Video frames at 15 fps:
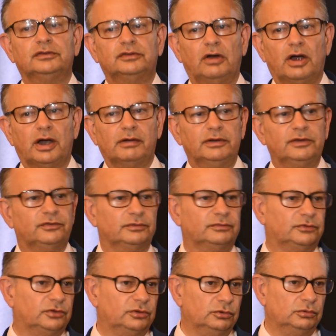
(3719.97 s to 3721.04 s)
the
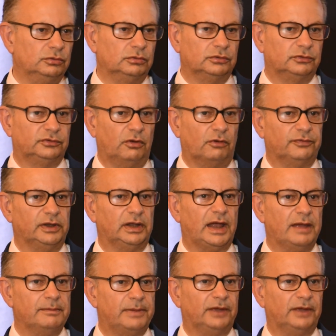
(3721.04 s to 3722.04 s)
diaries of two Soviet